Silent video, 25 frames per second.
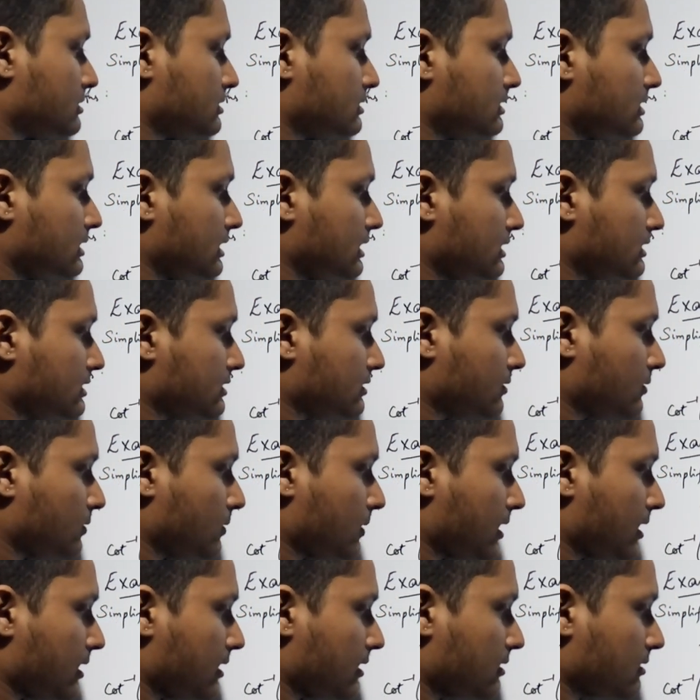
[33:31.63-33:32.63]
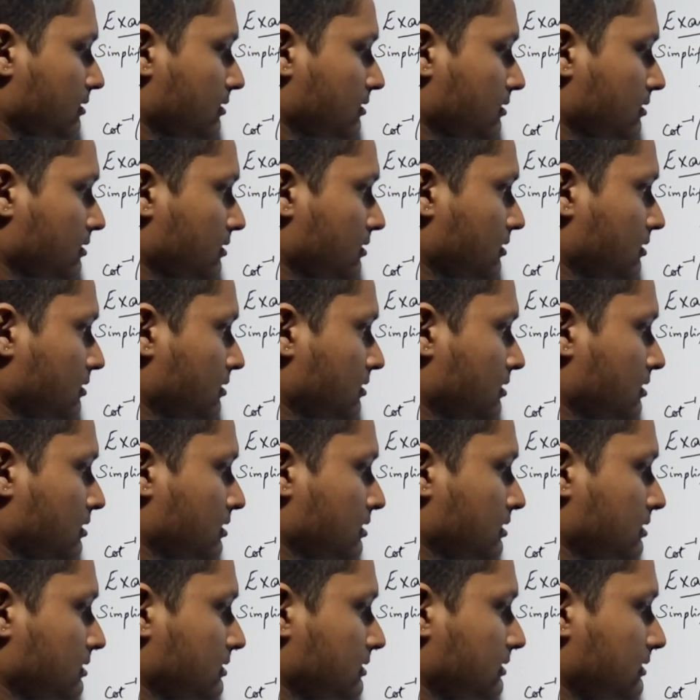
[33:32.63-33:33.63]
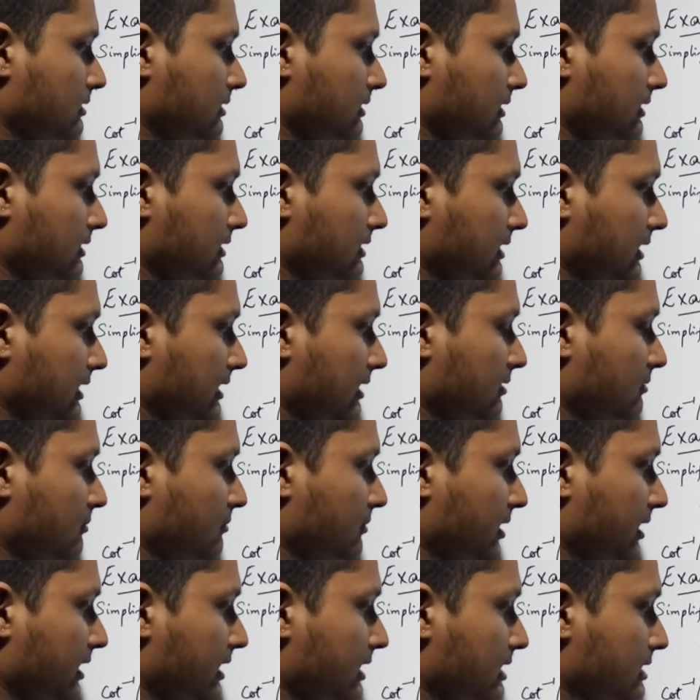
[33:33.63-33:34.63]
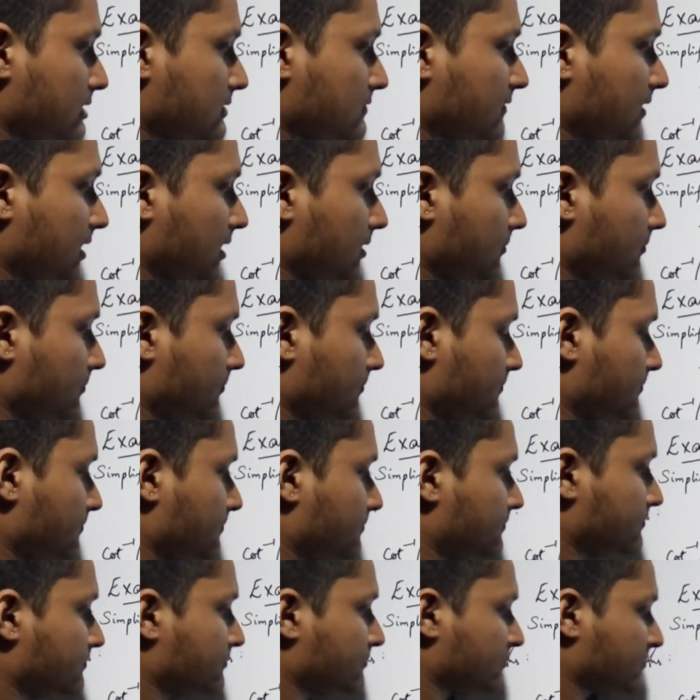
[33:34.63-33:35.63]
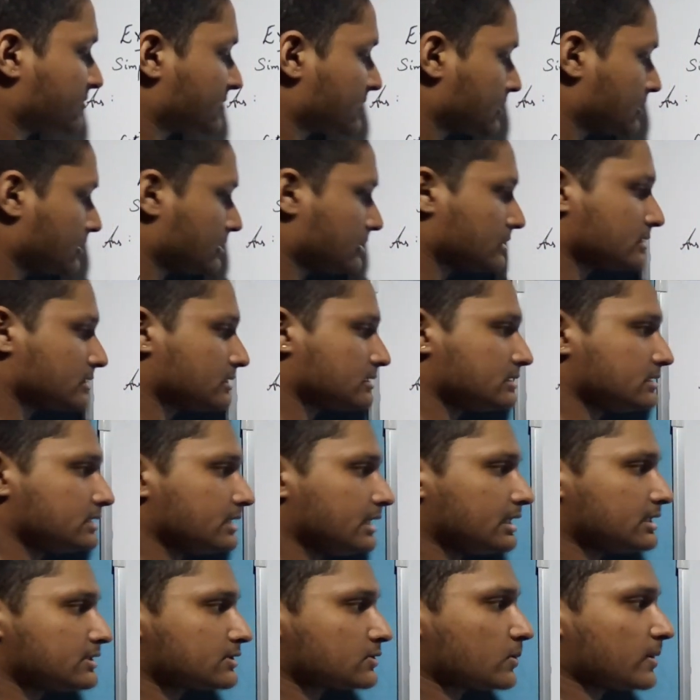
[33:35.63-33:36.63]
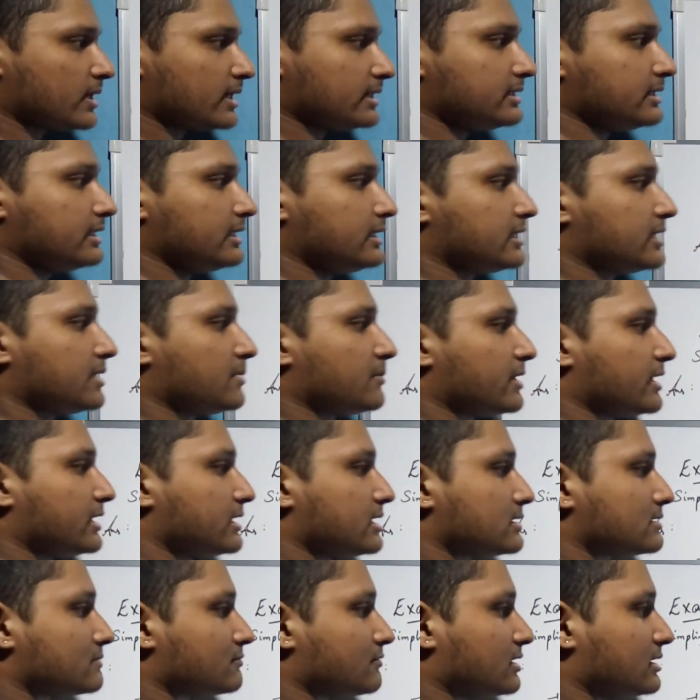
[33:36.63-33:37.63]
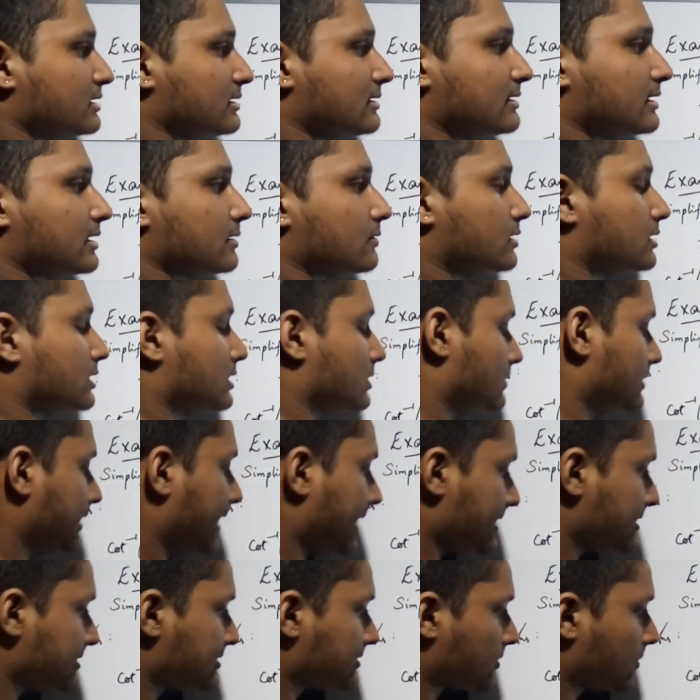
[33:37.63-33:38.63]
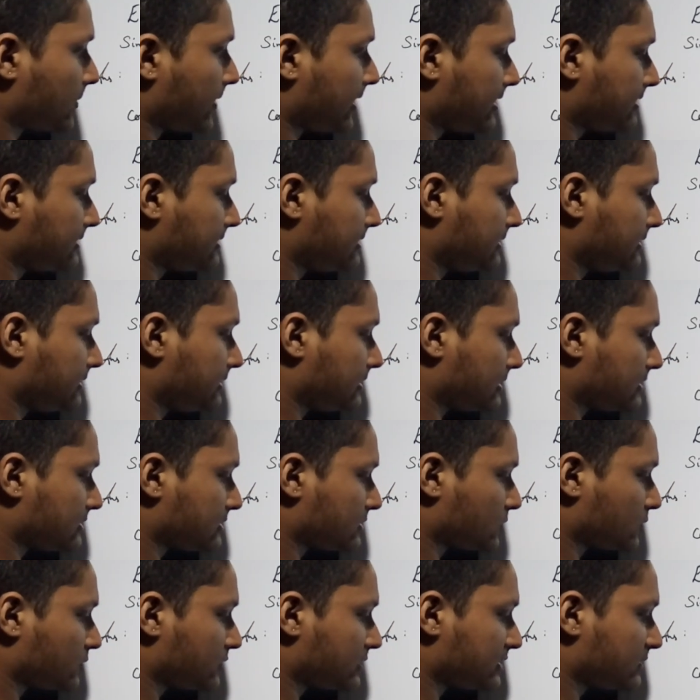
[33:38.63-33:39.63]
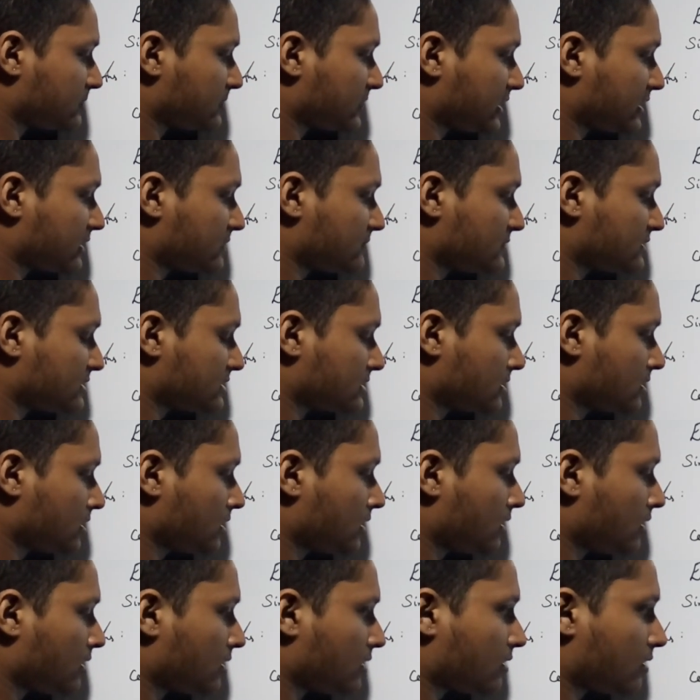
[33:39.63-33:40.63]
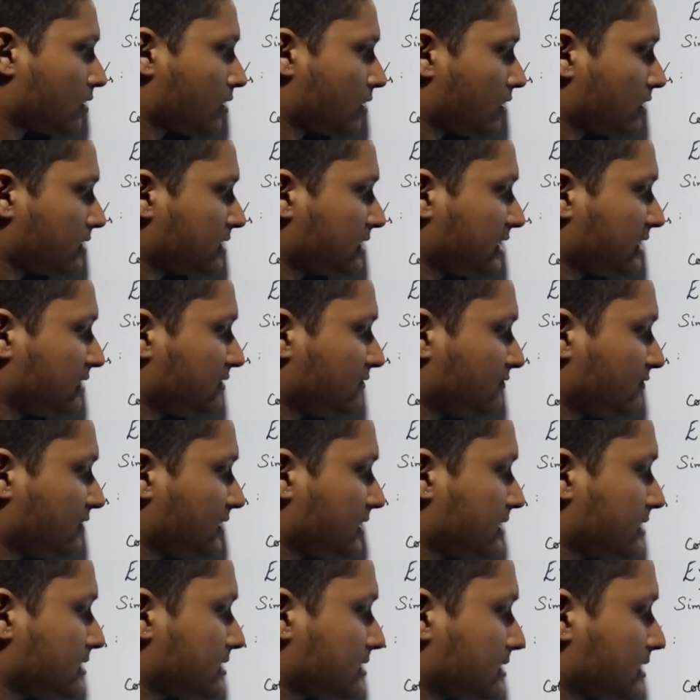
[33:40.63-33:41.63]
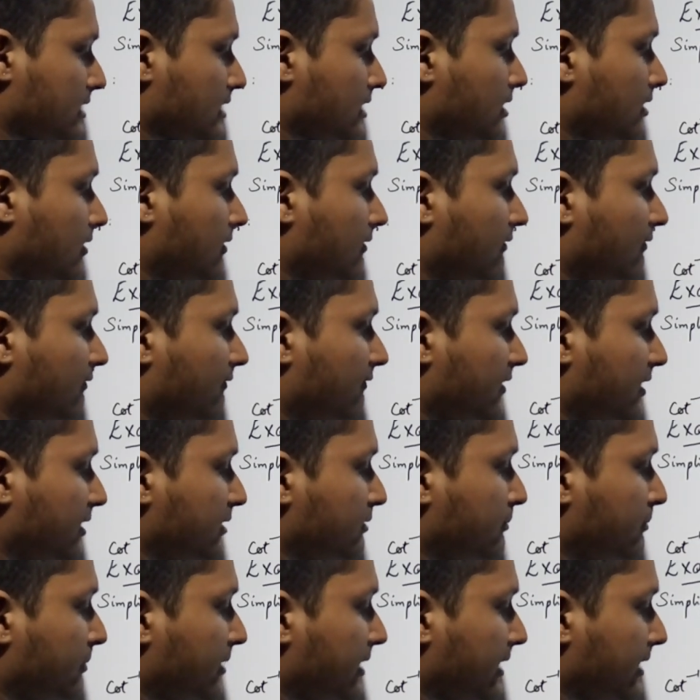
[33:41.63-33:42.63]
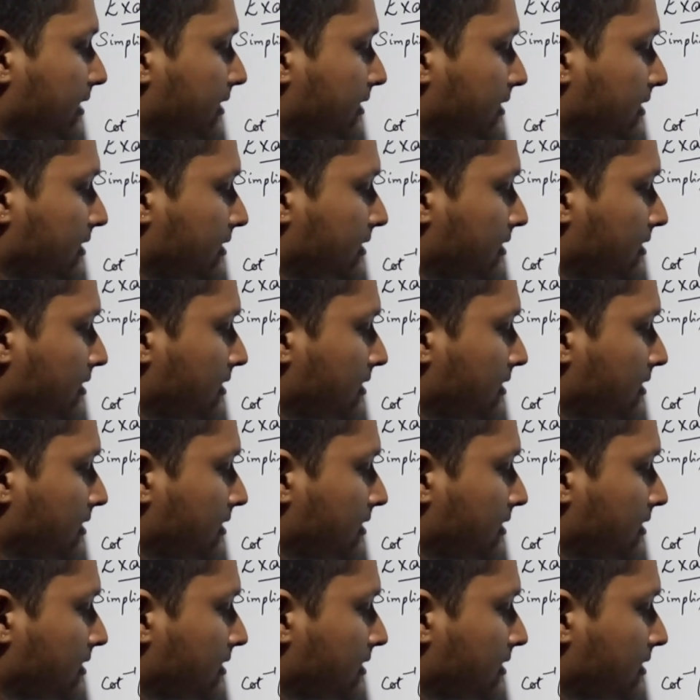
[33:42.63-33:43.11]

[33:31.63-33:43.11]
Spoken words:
sec square theta minus 1. Sec square theta minus 1 is equal to tan square theta. So this becomes cot inverse 1 by